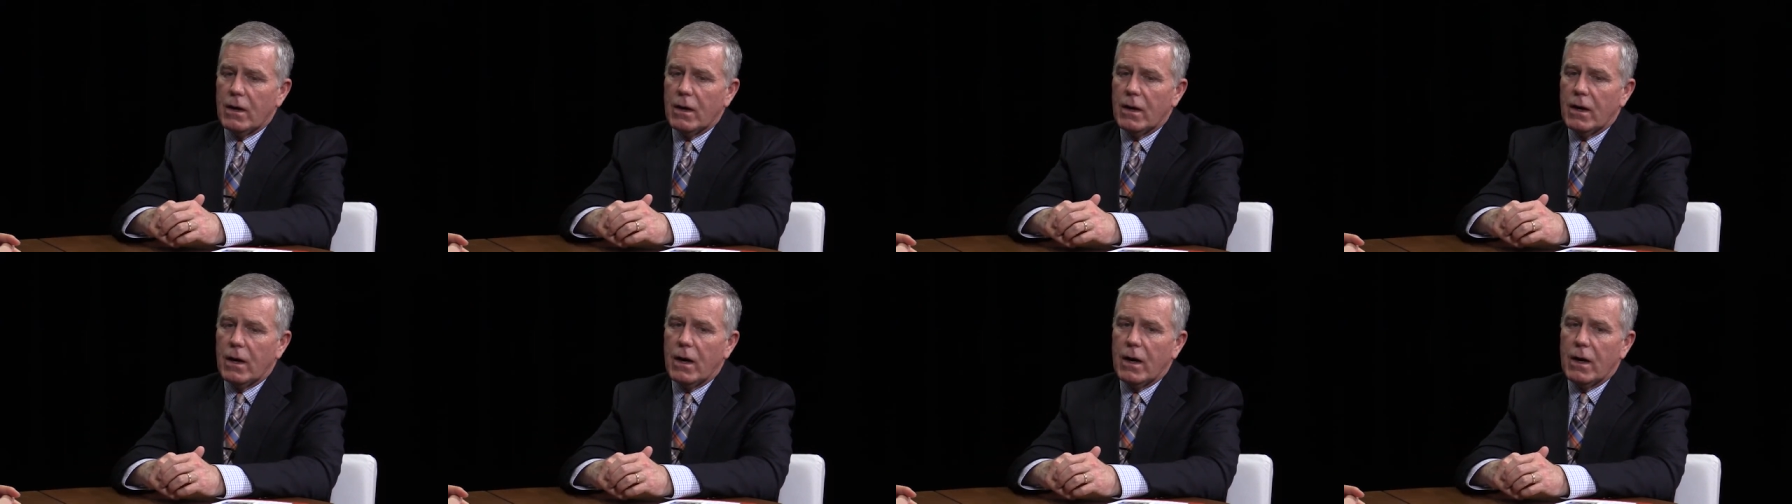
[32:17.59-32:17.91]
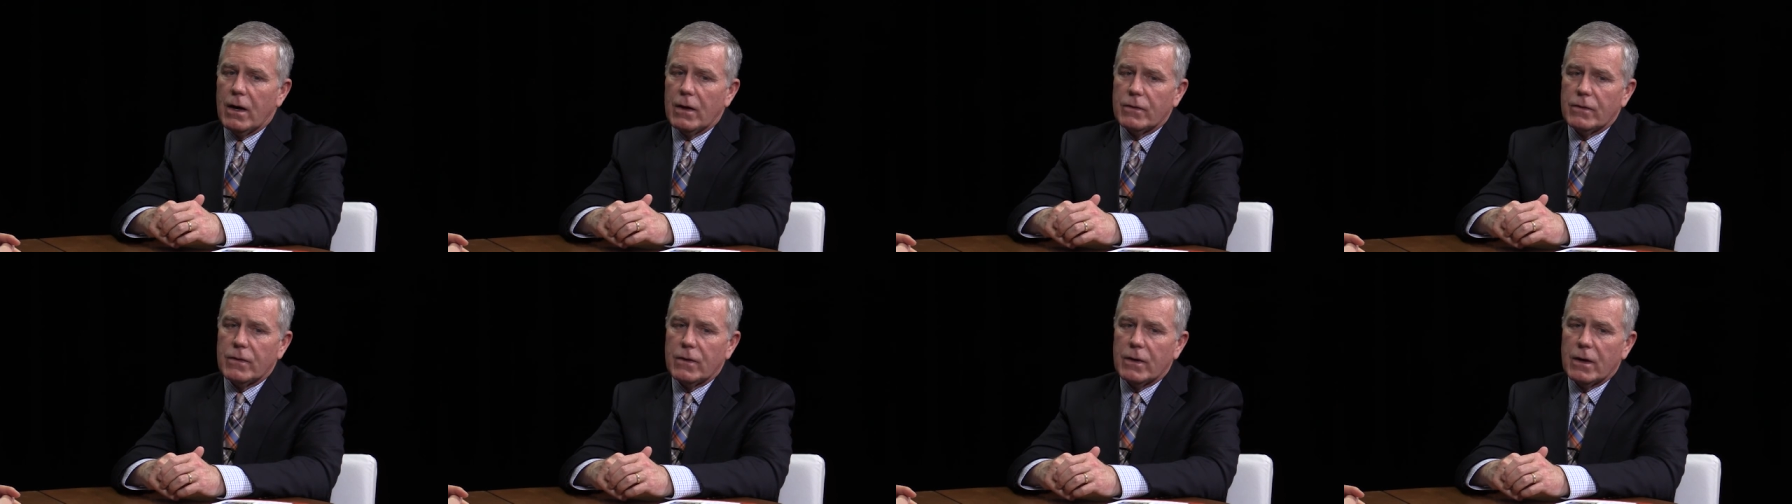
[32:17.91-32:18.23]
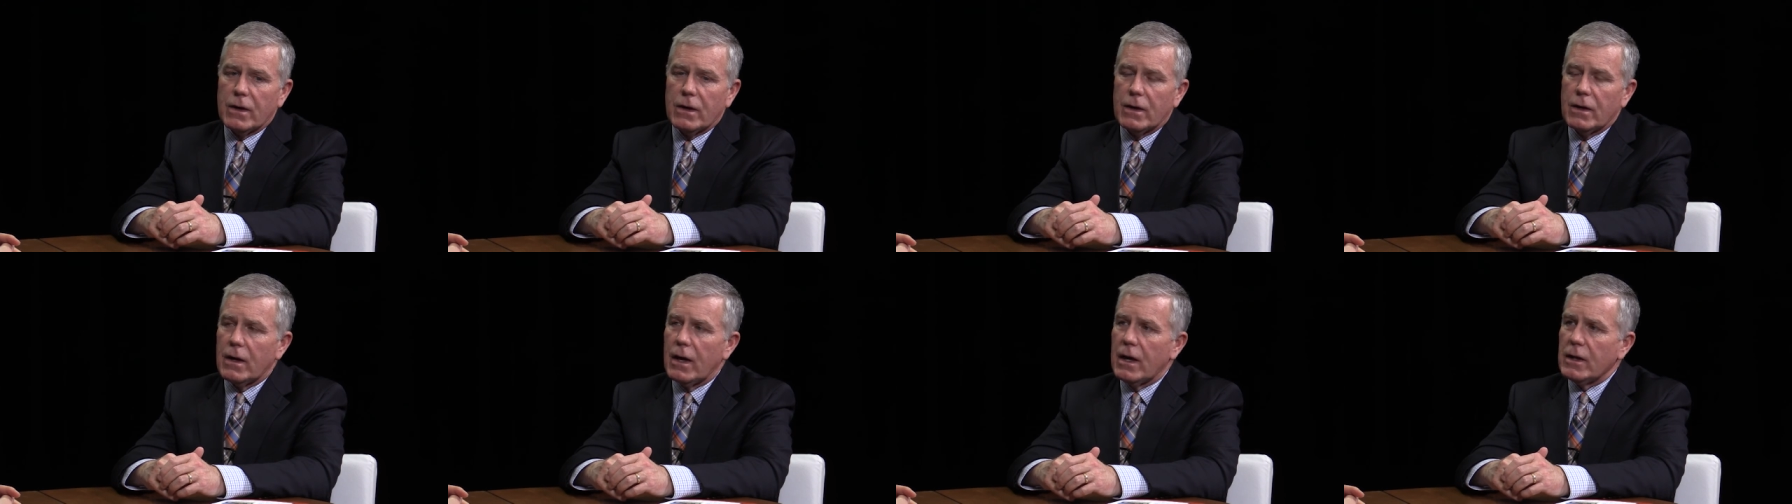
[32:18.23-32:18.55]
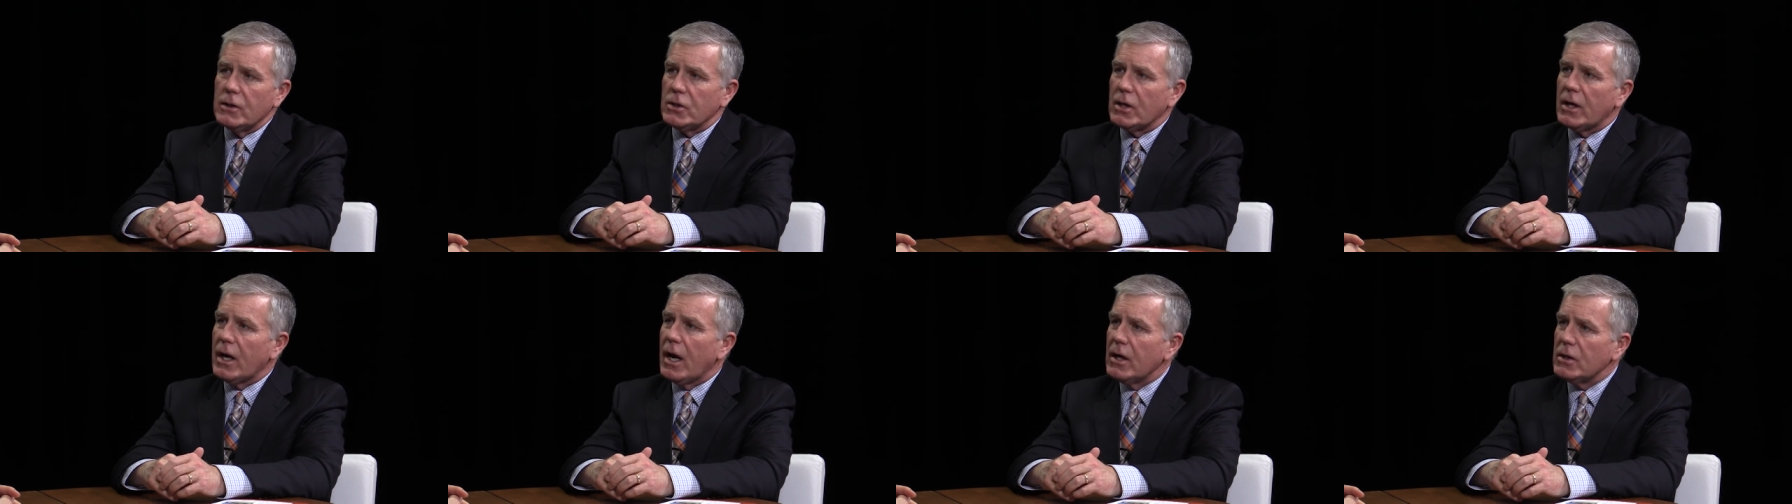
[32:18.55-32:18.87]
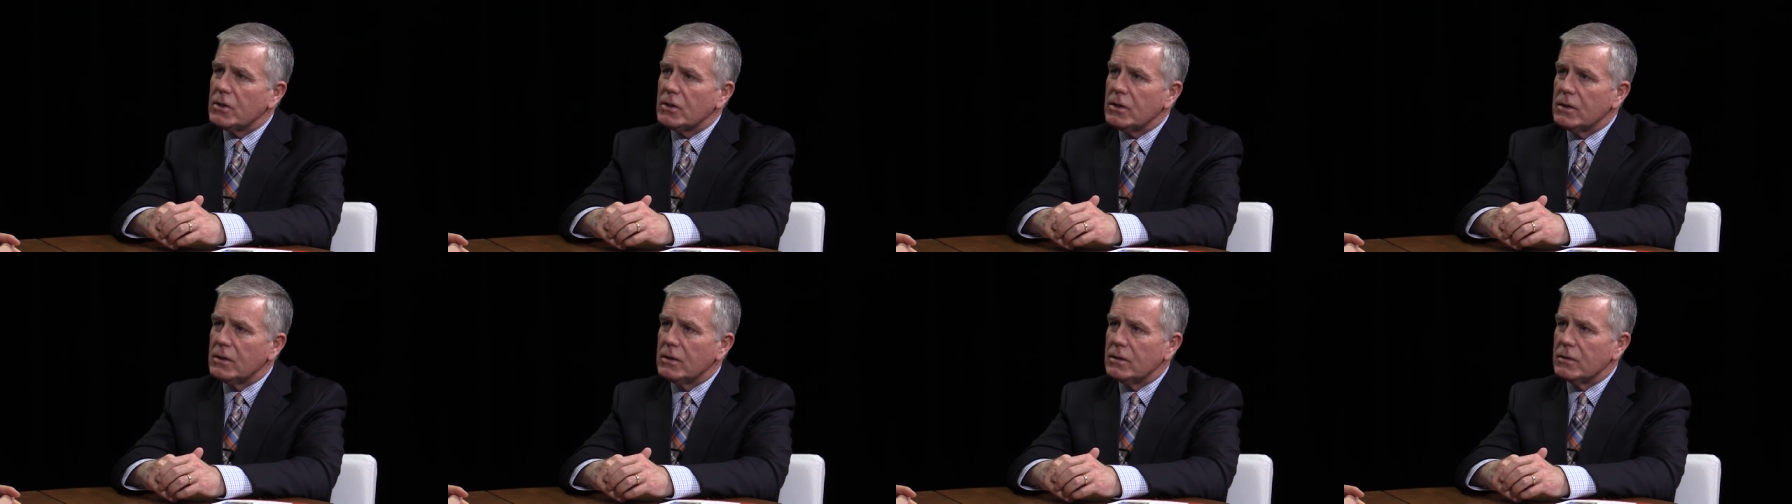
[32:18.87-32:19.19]
uh, the
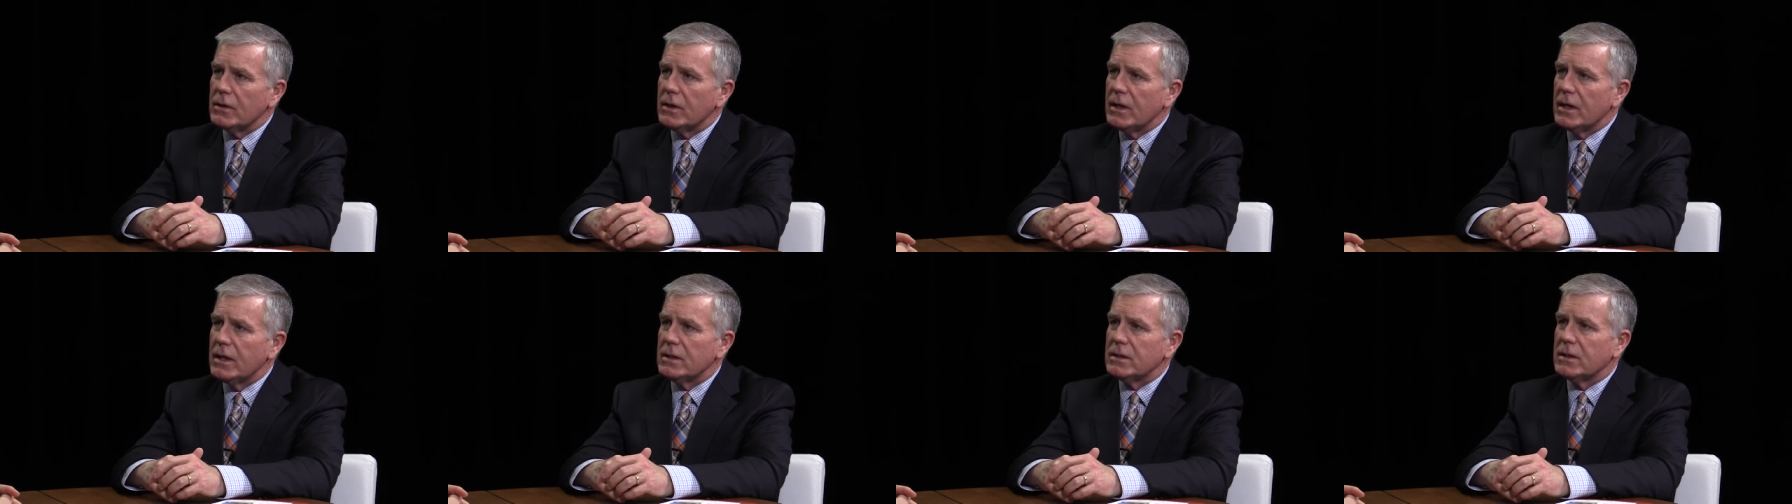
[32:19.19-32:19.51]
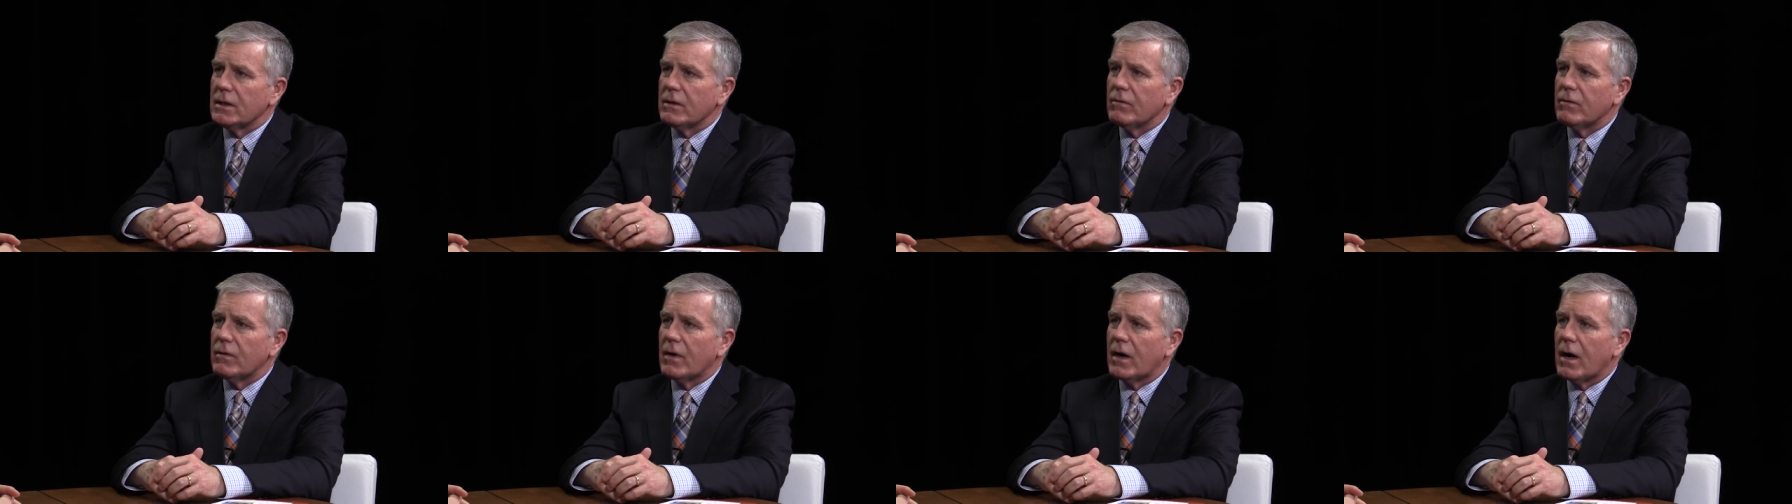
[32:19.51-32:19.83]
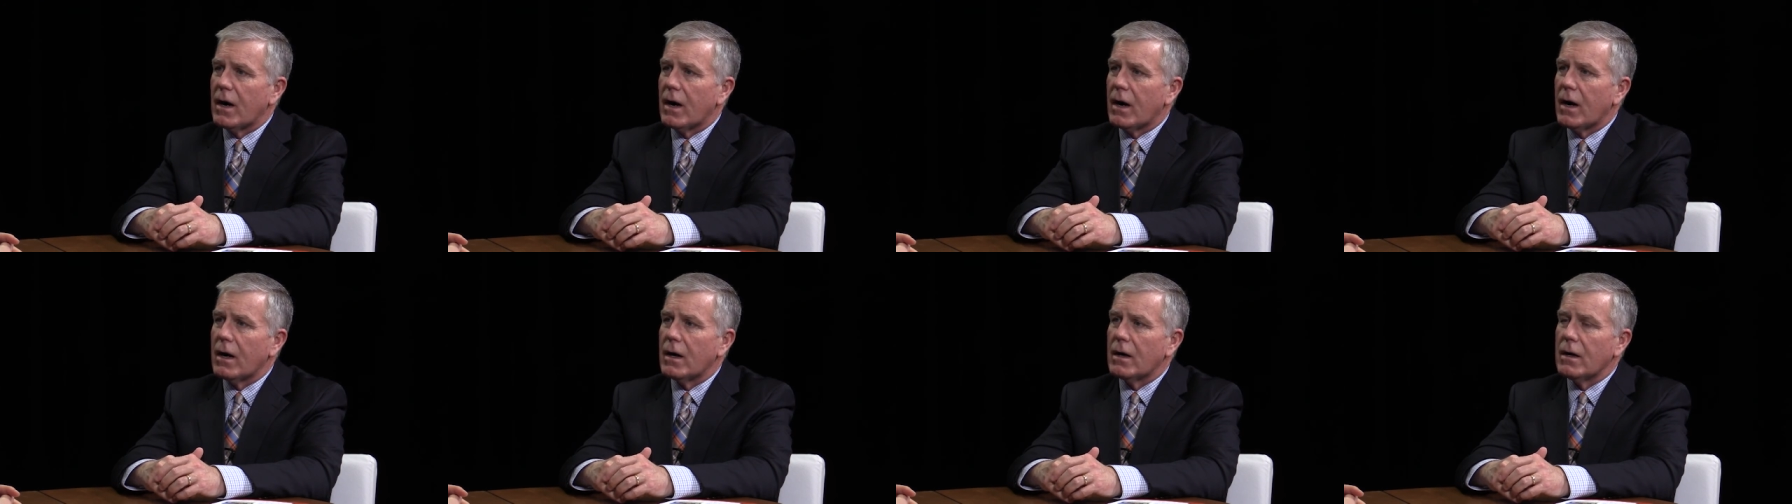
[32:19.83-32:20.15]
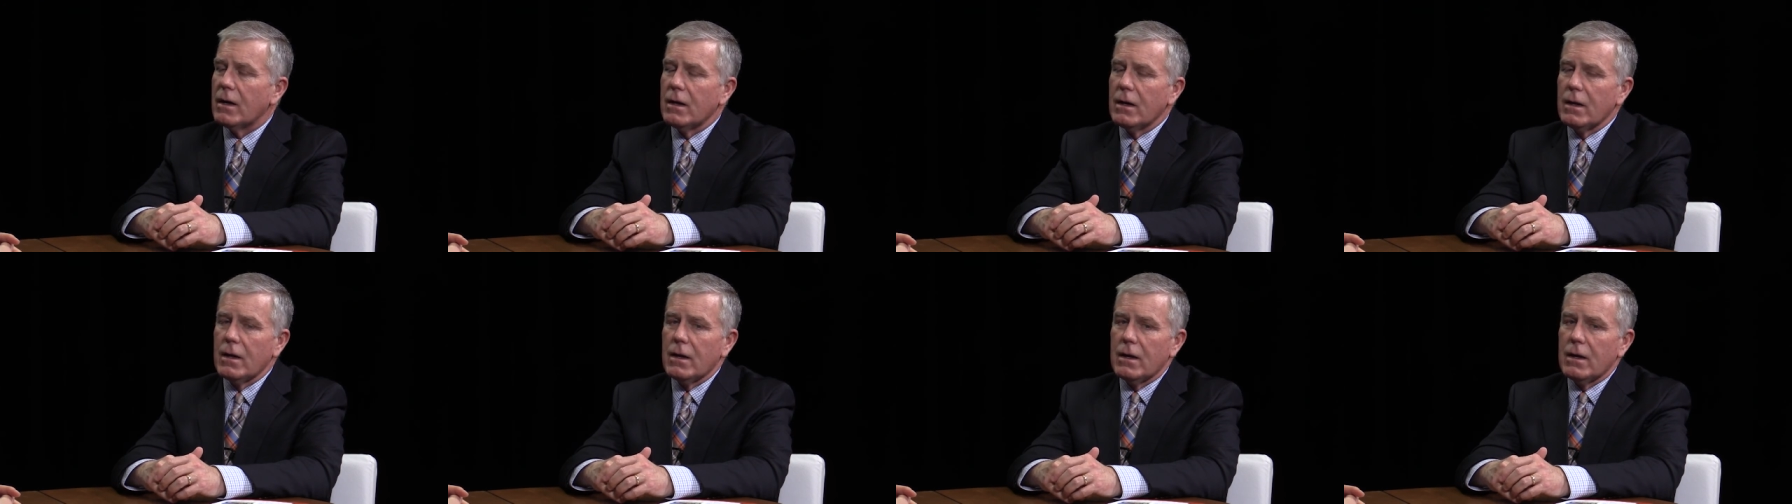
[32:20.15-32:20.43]
educational needs of our,